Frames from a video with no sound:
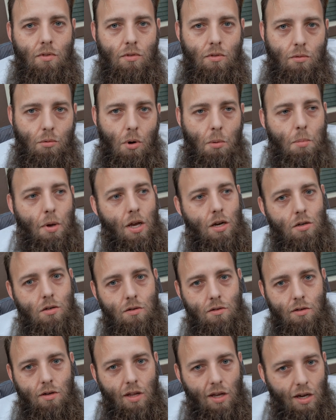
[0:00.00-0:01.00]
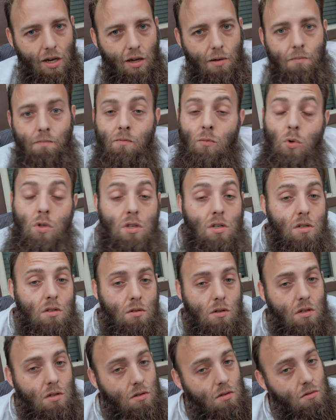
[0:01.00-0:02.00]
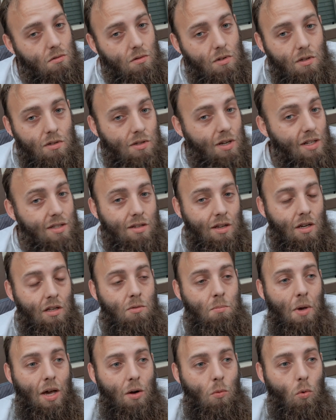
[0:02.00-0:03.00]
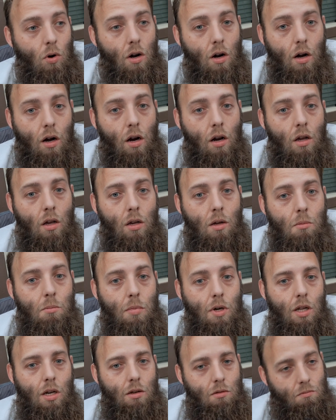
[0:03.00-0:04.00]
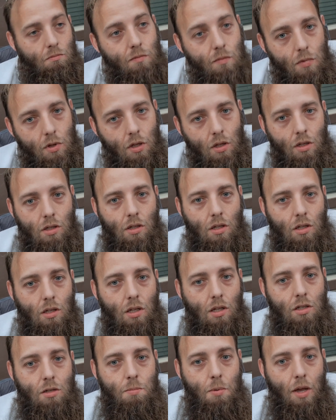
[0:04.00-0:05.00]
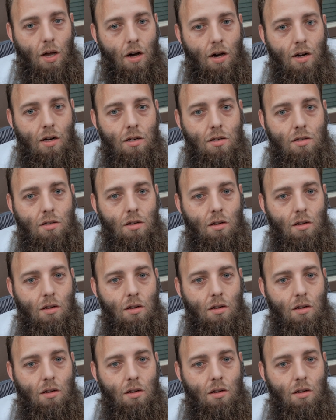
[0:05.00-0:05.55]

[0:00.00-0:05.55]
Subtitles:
3 patients a day, which is it's not saying it's bad work, but let's be honest,